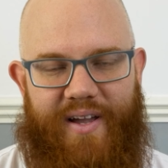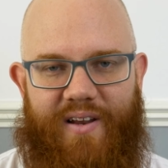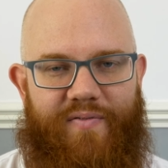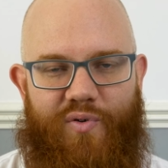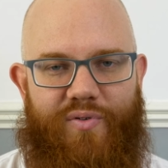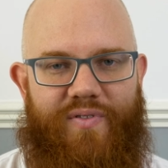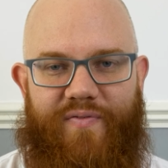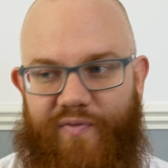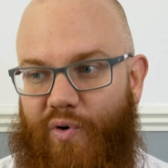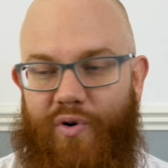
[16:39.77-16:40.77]
can afford the
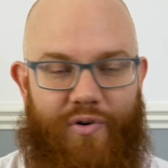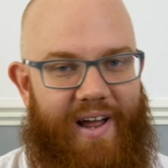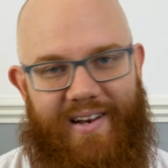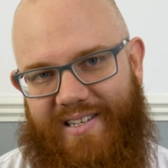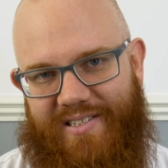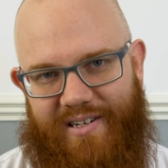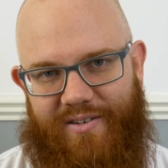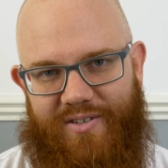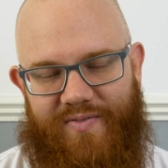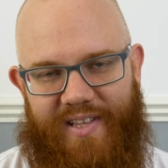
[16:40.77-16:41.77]
$4,000 it's going
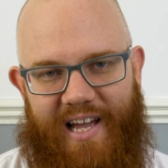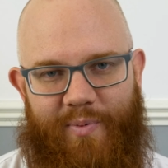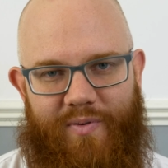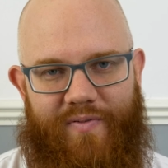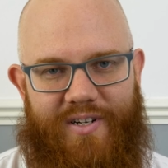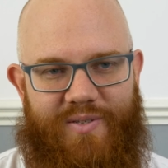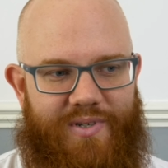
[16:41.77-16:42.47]
to cost for the Apple version,